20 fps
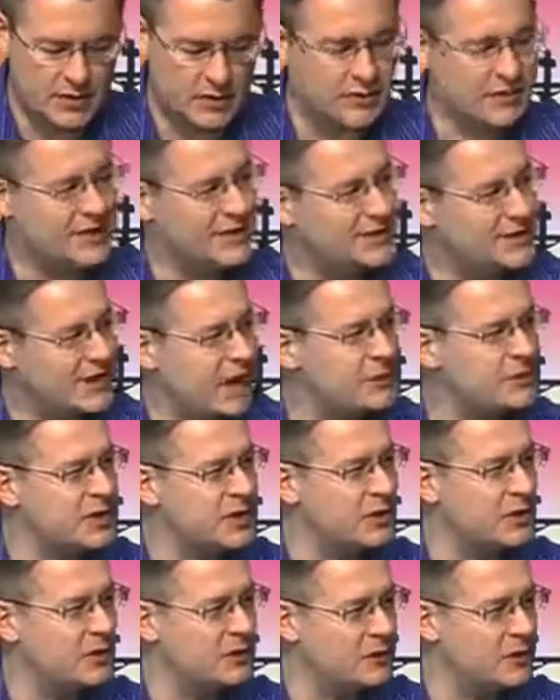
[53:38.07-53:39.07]
So the
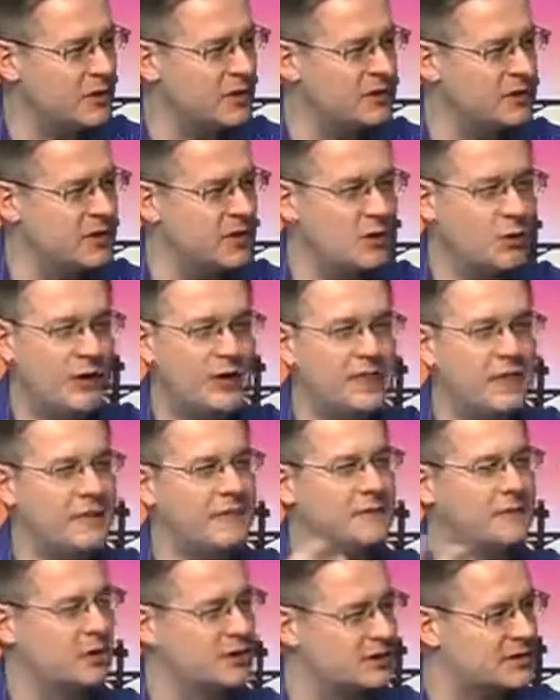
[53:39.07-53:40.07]
deception they're referring to with
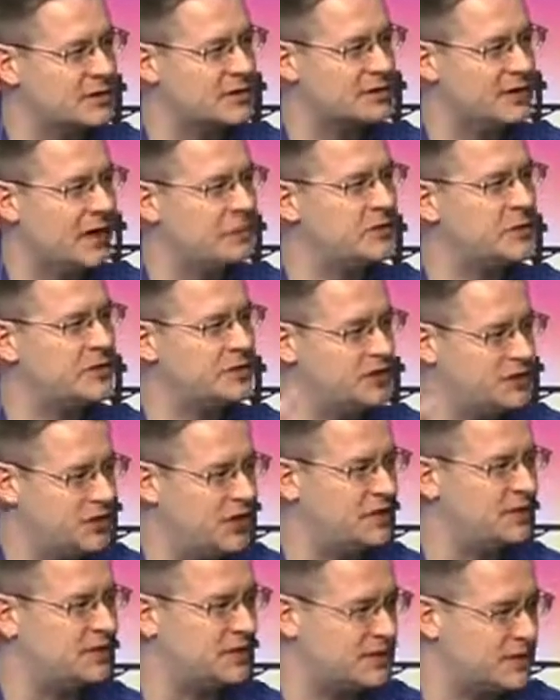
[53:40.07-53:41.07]
the first deception
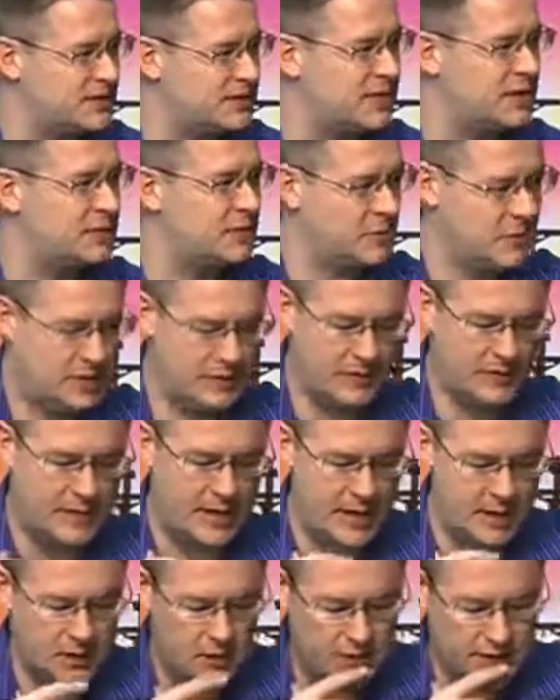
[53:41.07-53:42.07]
is Jesus deceiving people
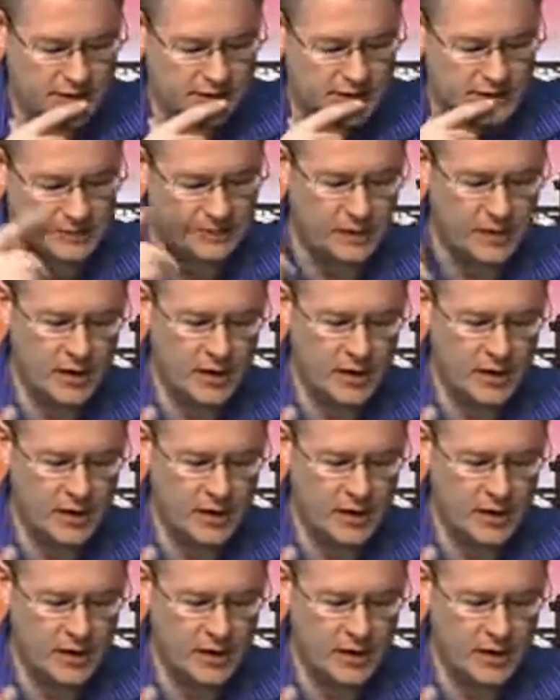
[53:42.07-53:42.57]
about who he is.